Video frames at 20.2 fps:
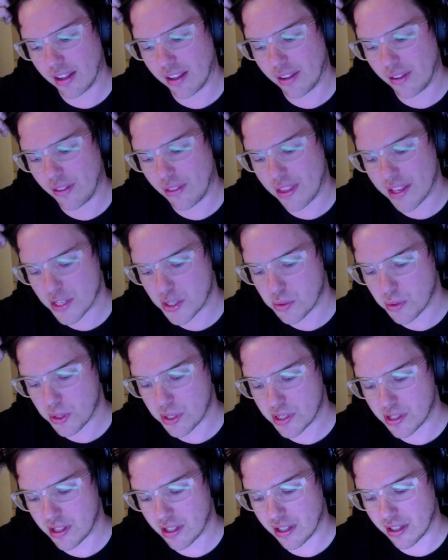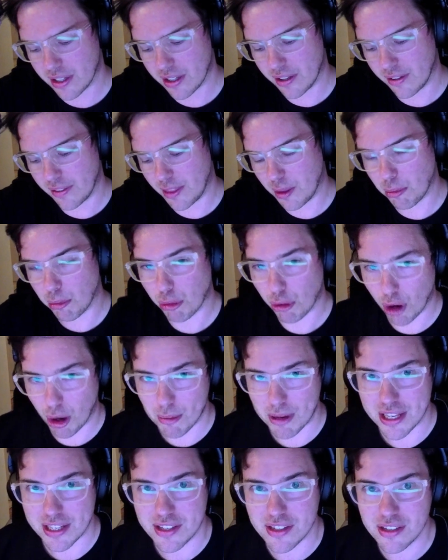This was the
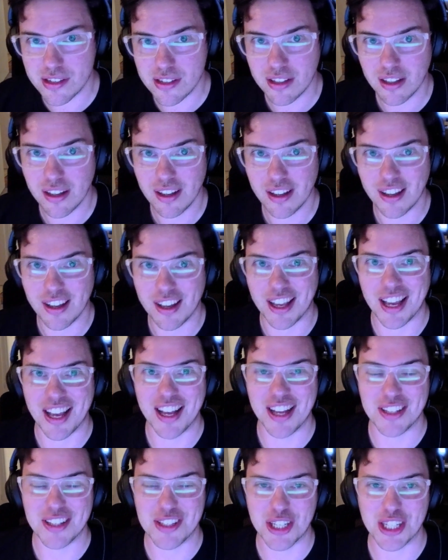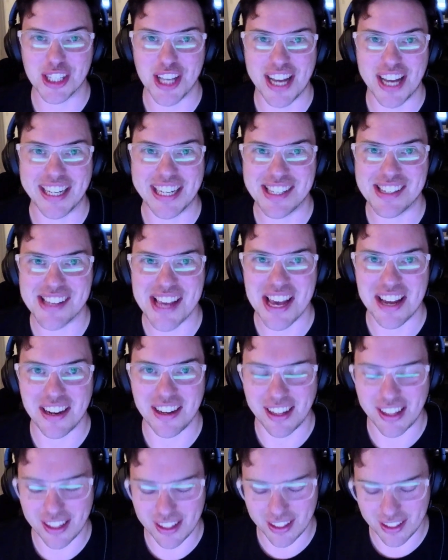promised declining
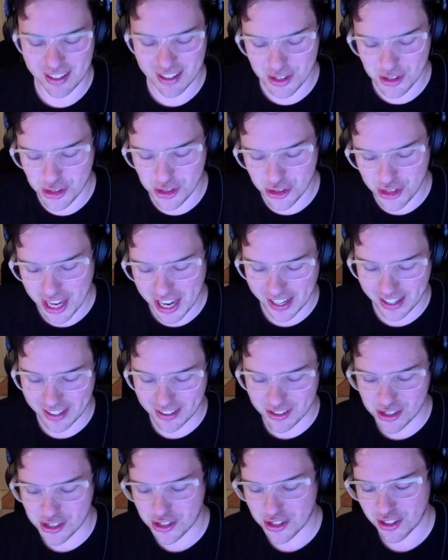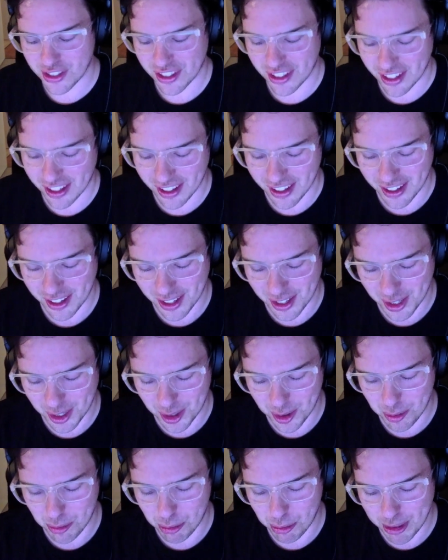sanity stage
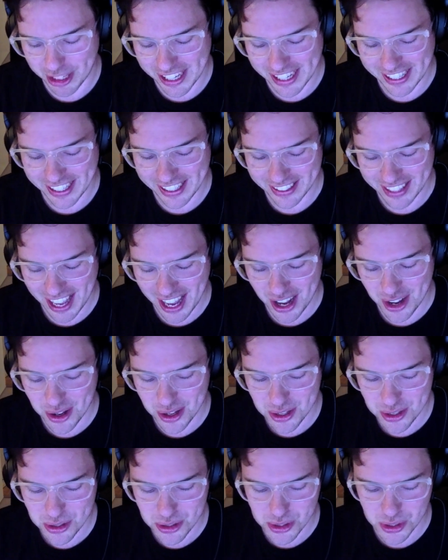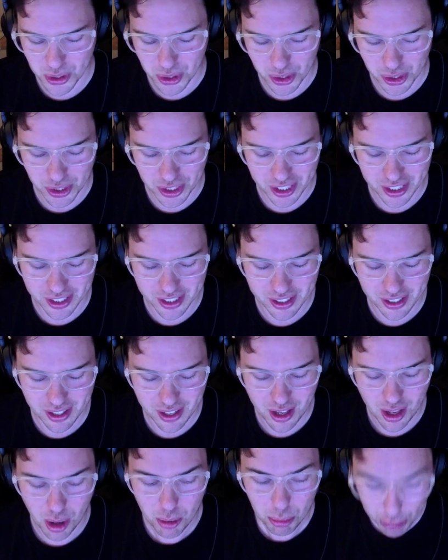beginning now. So.
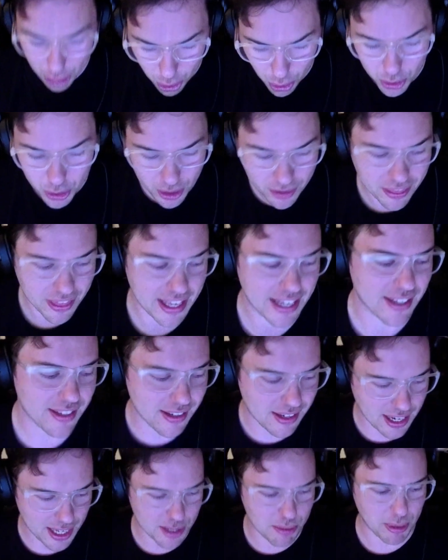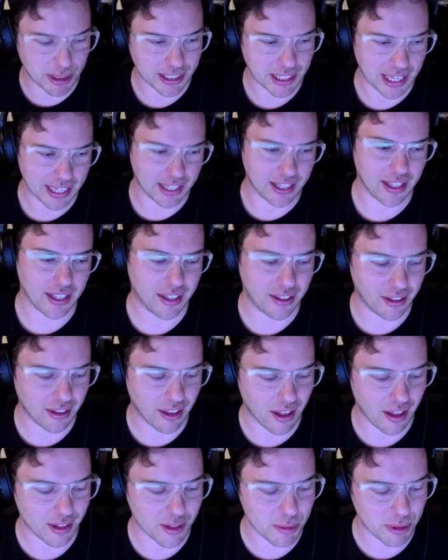But all good things. It's been a
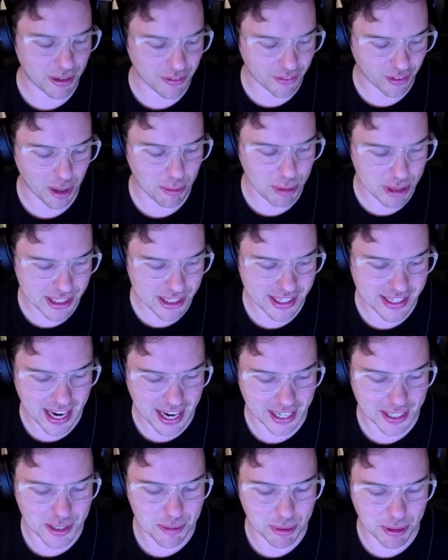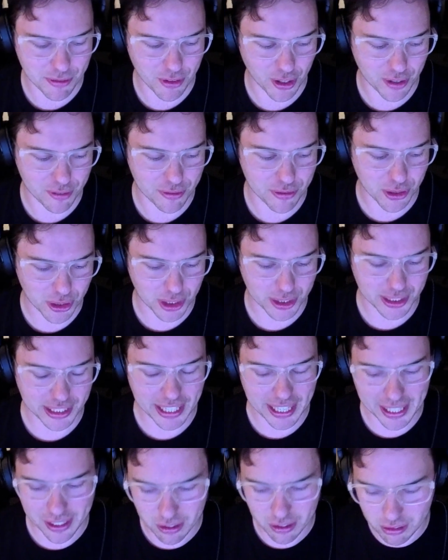very busy day. It's been a very full-on
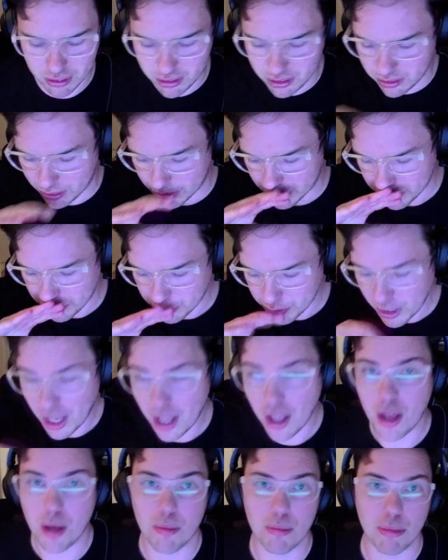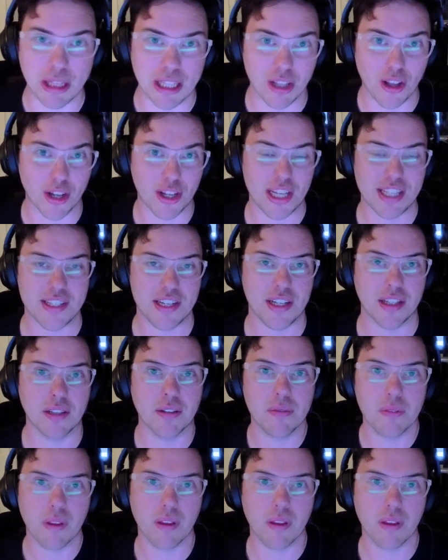day, but a lot got done.